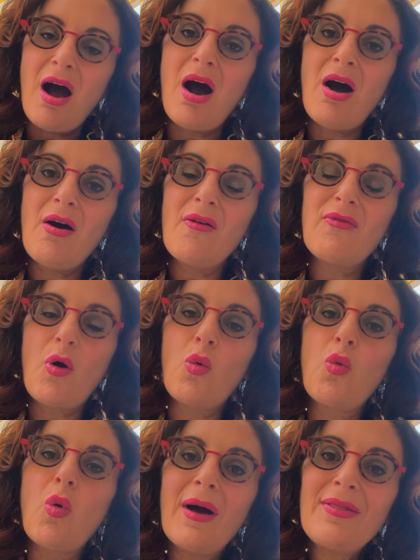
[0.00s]
of
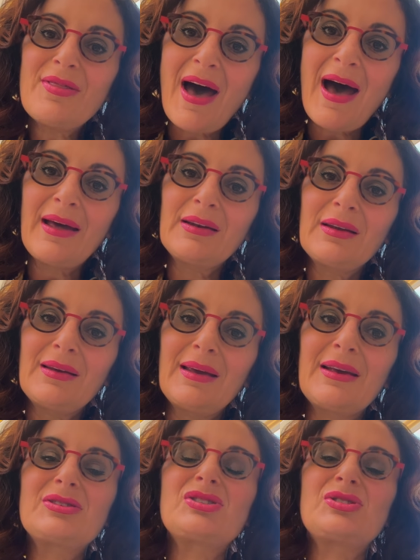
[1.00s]
what that
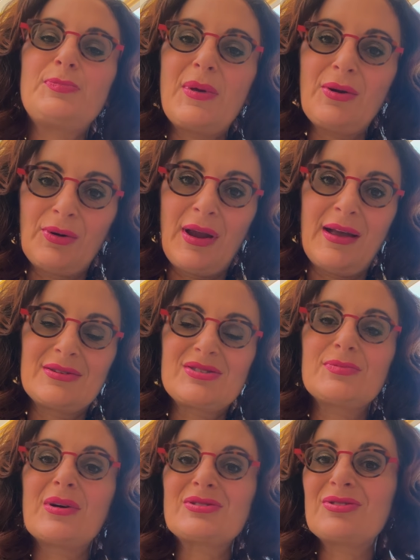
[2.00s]

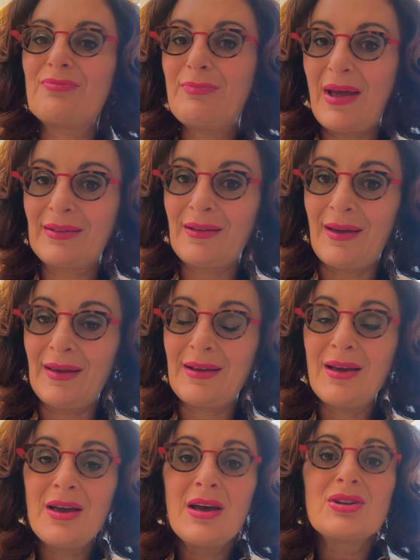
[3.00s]
experience must have been like
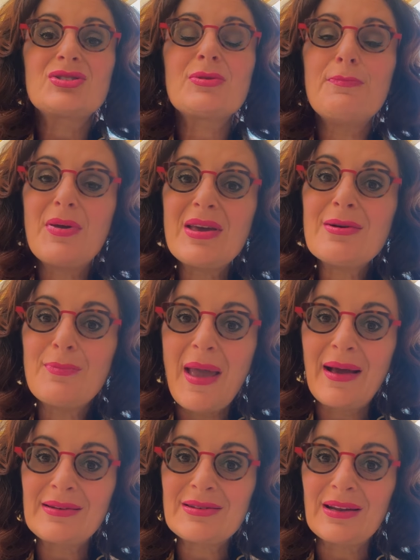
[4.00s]
to be
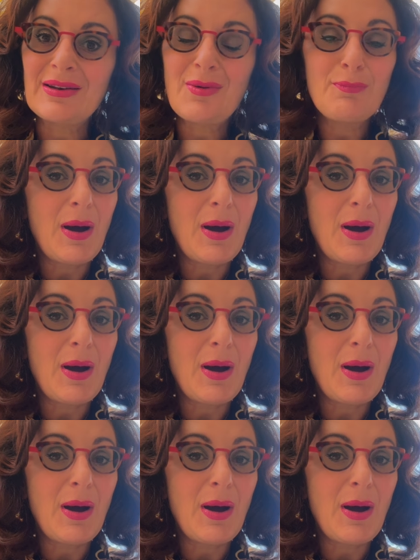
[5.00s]
abandoned,